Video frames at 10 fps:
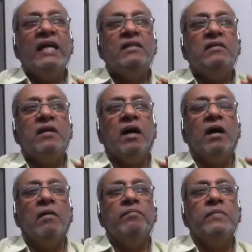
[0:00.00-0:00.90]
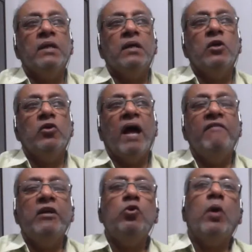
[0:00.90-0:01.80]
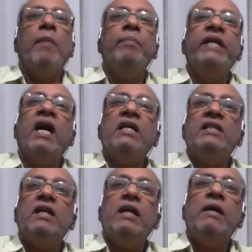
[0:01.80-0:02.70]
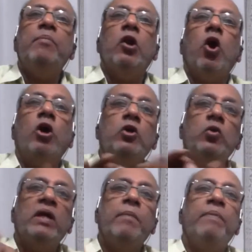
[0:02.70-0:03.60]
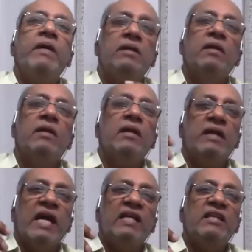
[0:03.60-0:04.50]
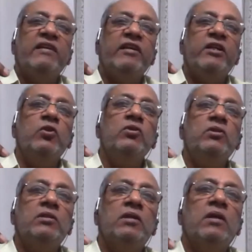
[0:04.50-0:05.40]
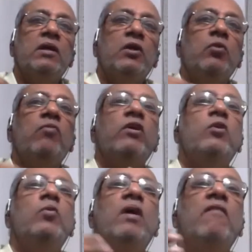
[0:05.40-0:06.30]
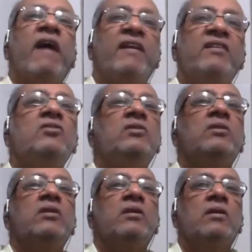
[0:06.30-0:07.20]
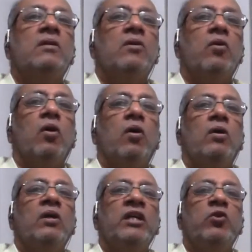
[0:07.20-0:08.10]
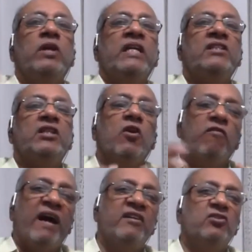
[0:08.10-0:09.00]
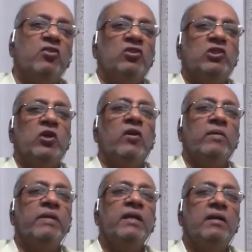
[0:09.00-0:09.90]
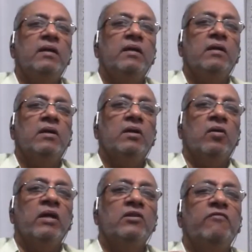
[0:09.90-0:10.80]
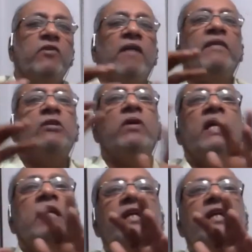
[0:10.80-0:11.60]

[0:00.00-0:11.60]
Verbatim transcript: that uh, you're having to abduct the limb a lot to keep it nicely reduced, you would do a varus derotation or varus osteotomy. Okay, so if you're having to